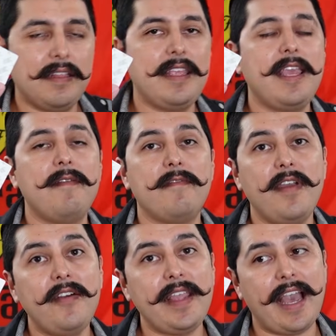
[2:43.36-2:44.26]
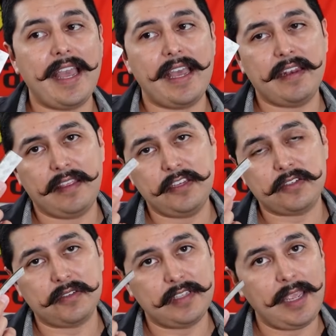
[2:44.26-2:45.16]
3M very high
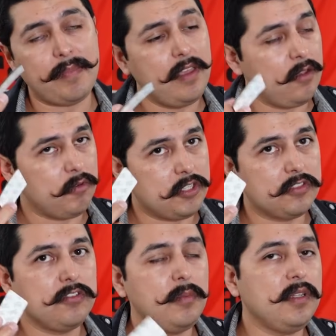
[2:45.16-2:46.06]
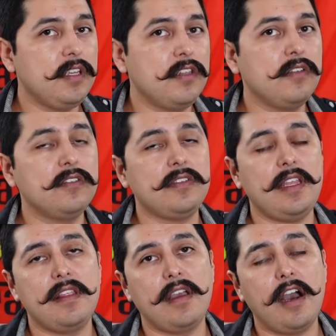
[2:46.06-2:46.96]
adhesion tape, which is normally
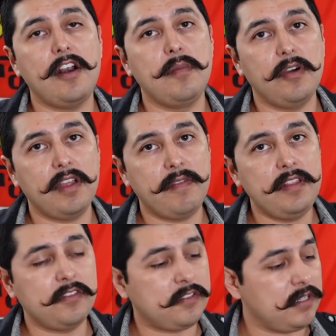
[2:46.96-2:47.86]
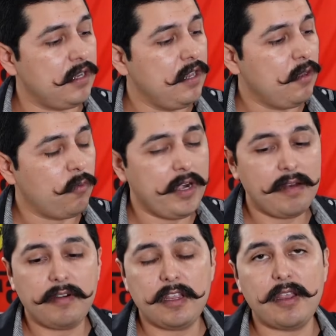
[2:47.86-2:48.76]
used in the automotive industry
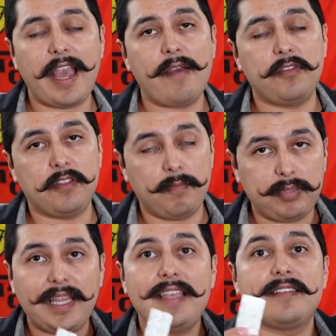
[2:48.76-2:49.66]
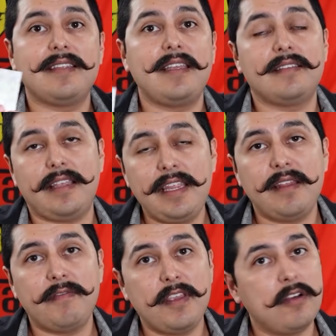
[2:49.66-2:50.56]
whenever you have to place things
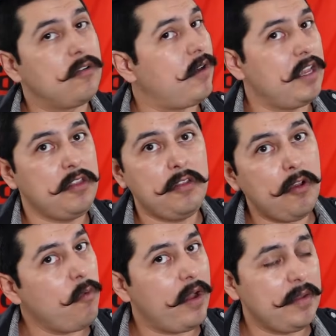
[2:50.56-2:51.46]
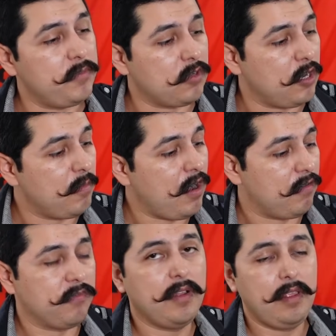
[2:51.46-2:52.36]
in a vehicle and you don't want them to come
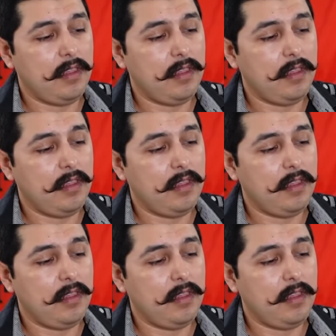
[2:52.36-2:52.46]
off.